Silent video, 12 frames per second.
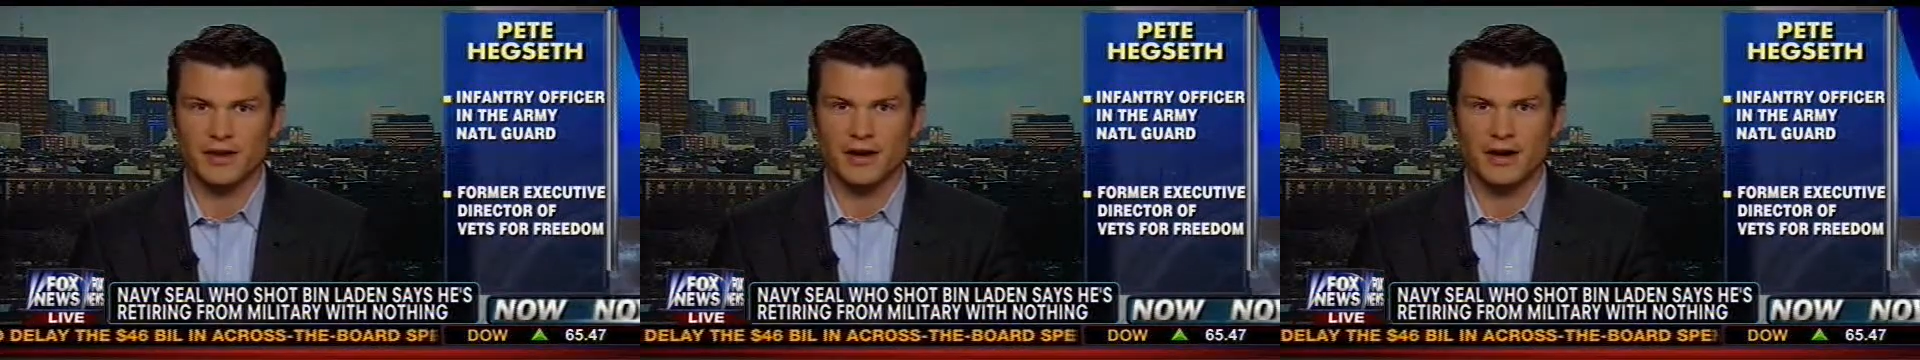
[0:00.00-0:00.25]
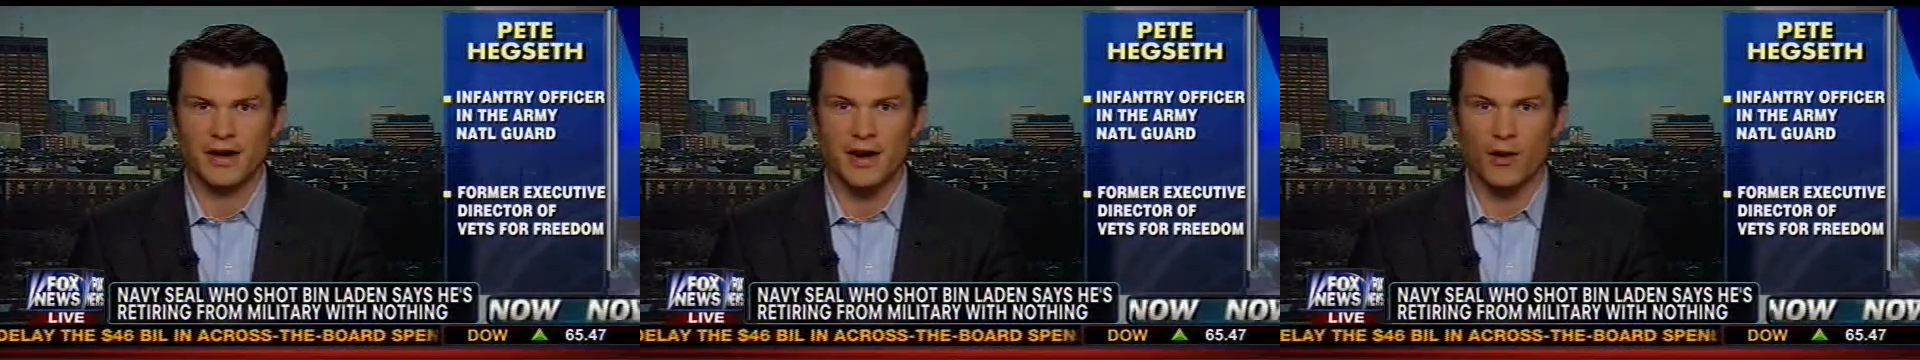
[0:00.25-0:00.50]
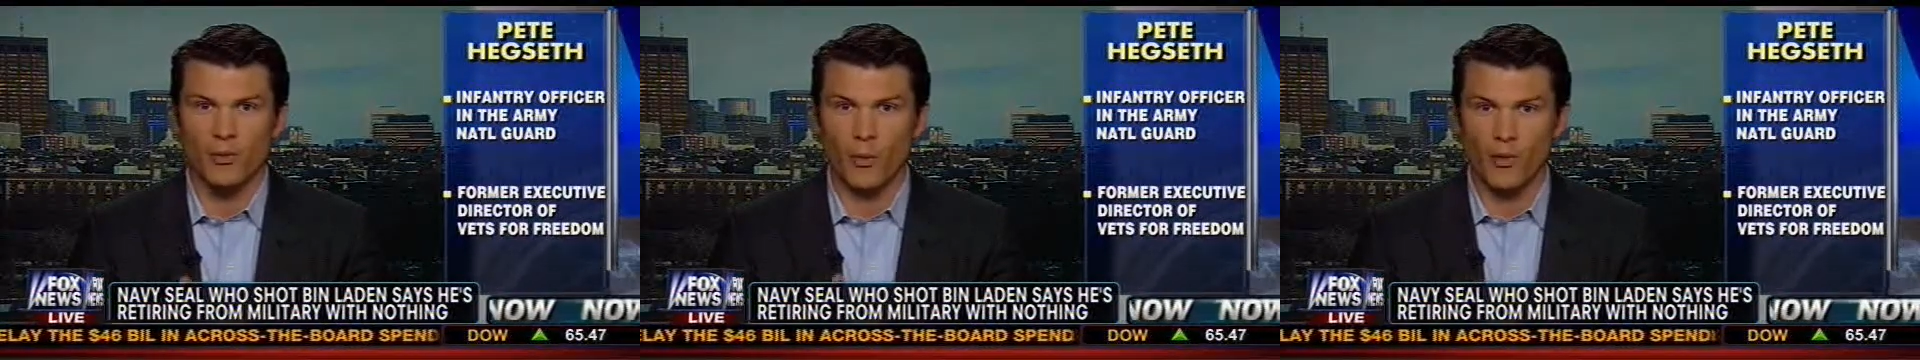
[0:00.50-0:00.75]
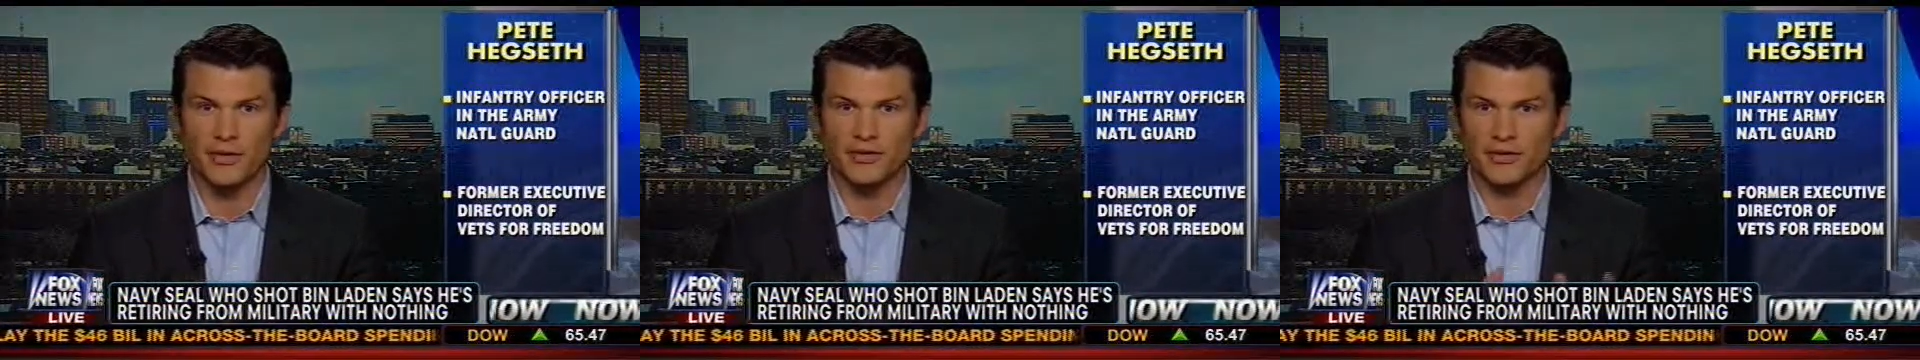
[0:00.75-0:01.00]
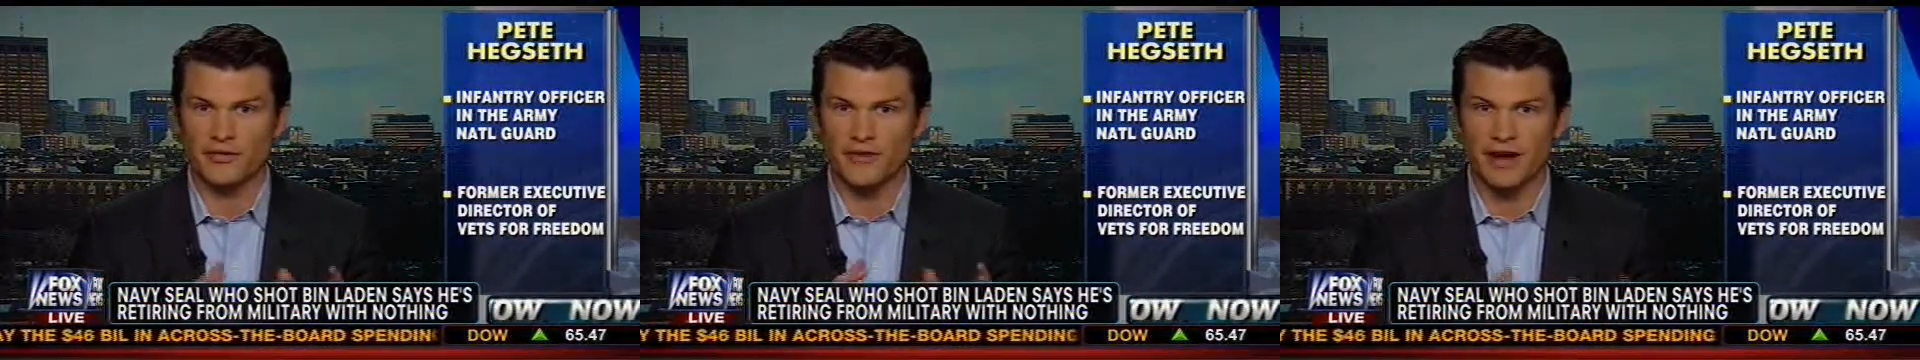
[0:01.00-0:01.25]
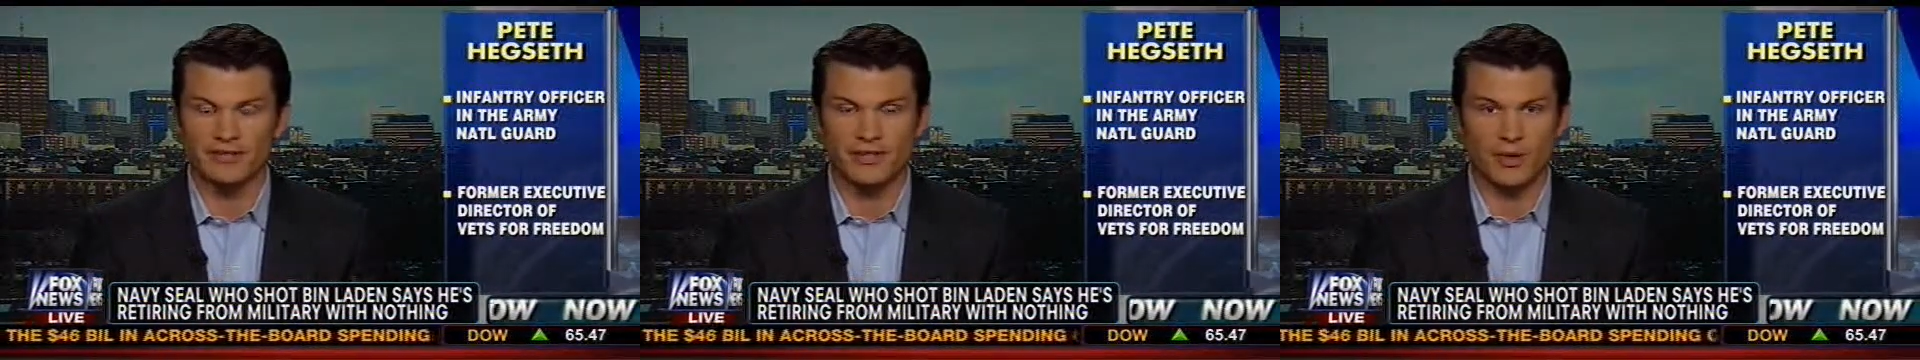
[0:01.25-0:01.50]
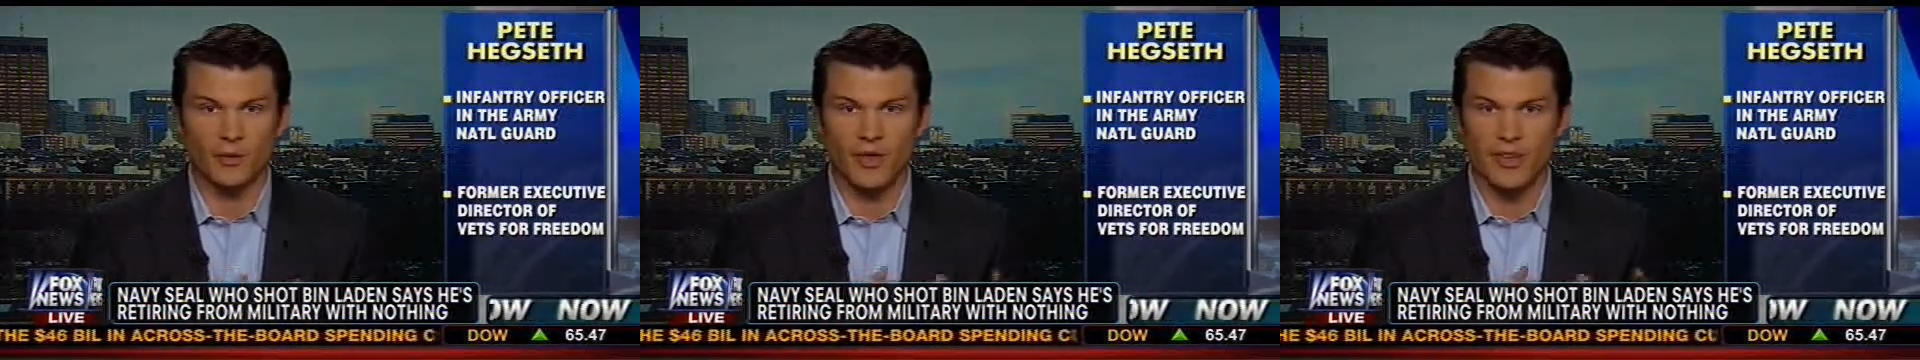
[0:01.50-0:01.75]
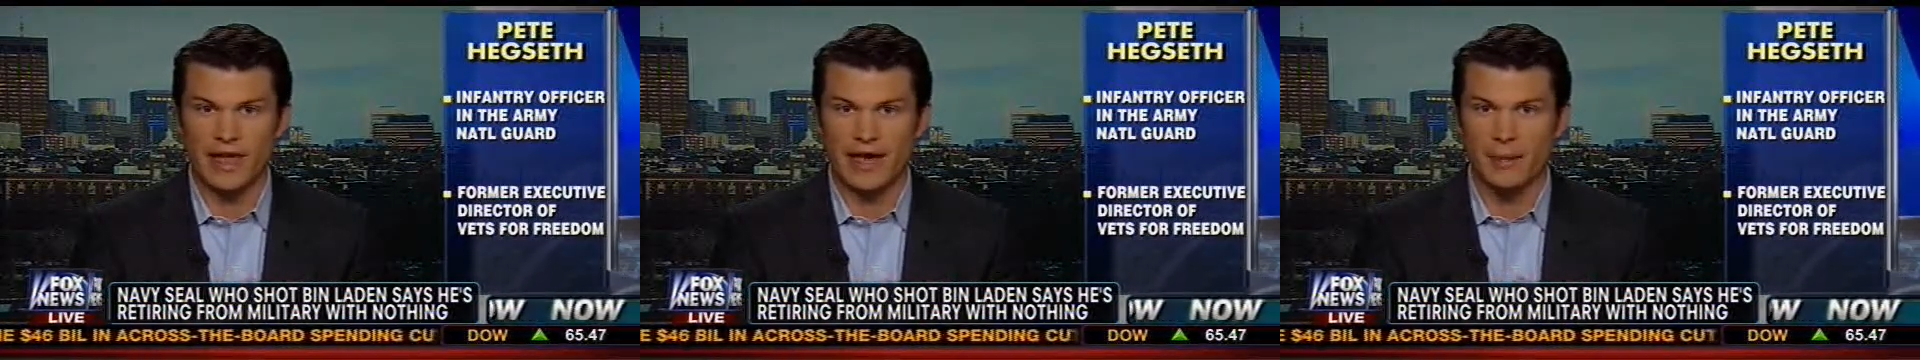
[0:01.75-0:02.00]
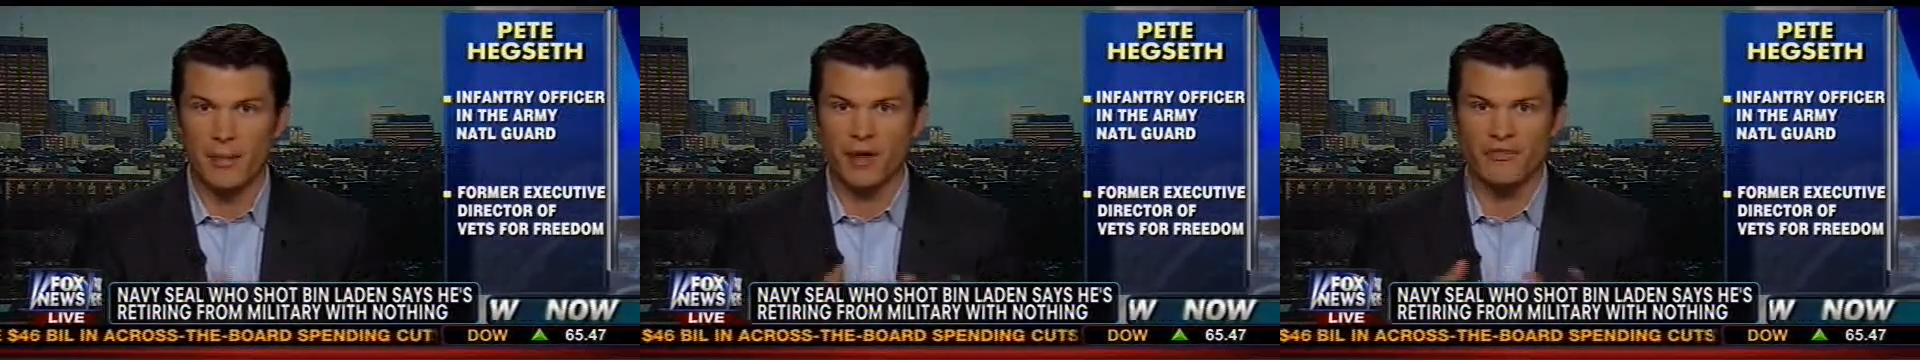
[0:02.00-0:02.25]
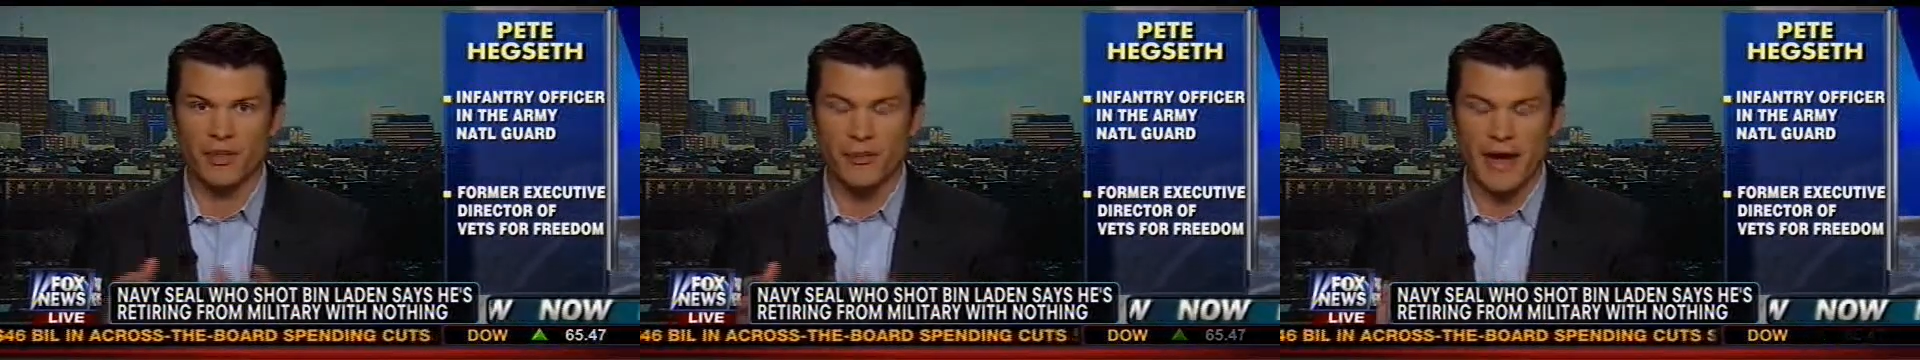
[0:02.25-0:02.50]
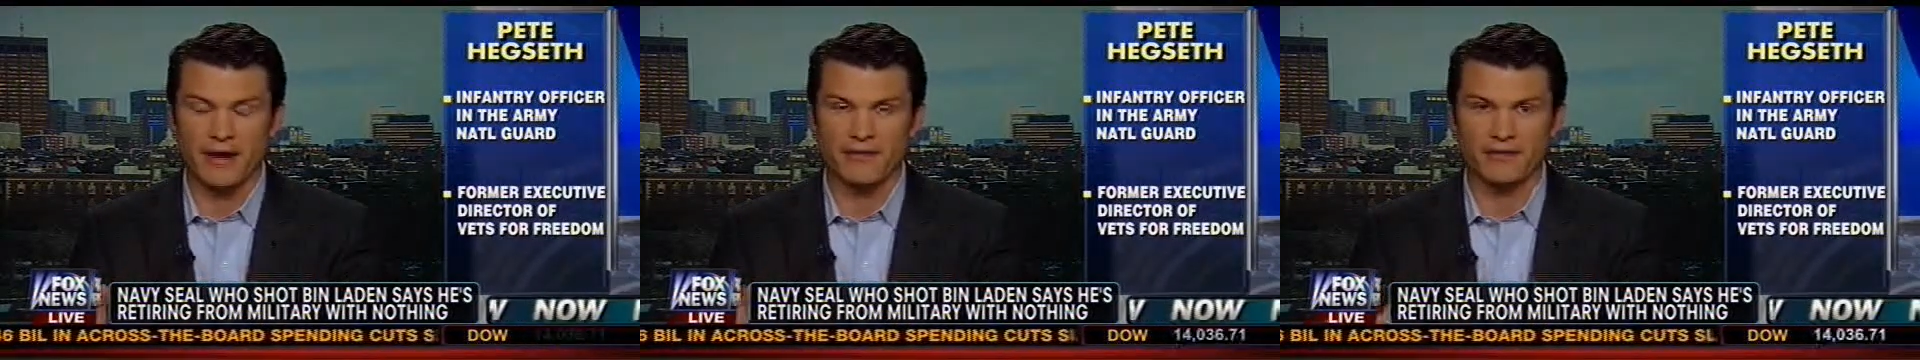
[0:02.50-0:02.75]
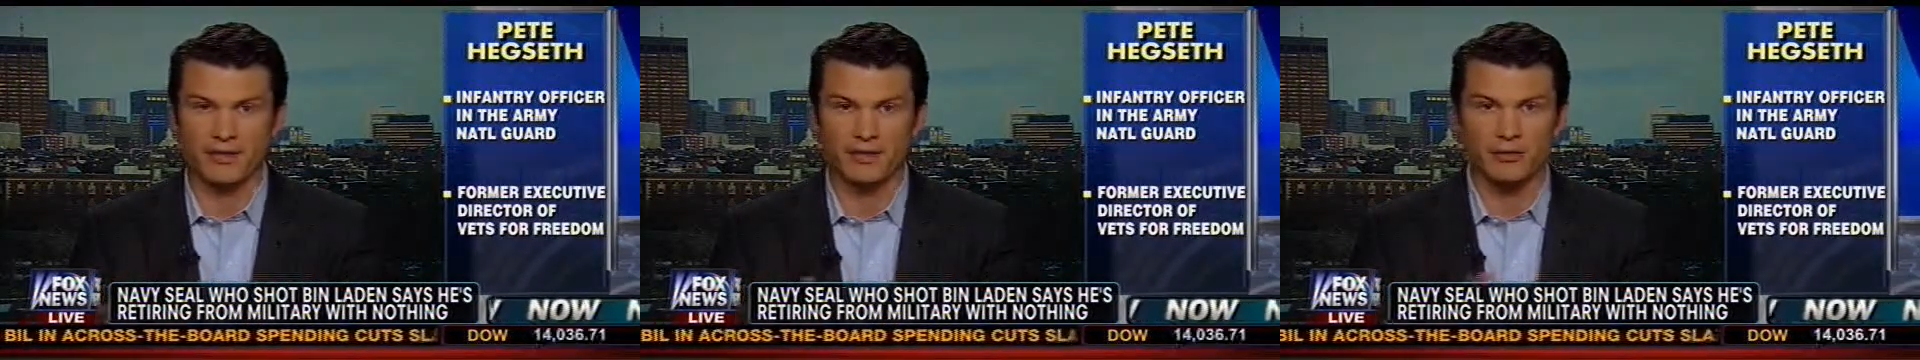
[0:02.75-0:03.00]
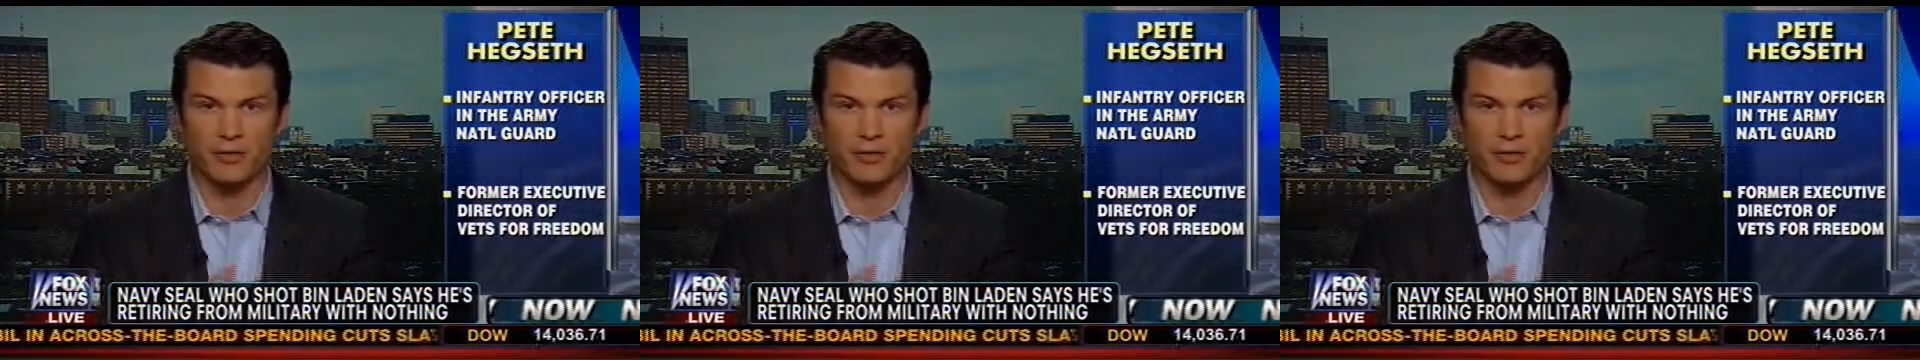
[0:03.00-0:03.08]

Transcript: our warriors are facing when they come off of the battlefield,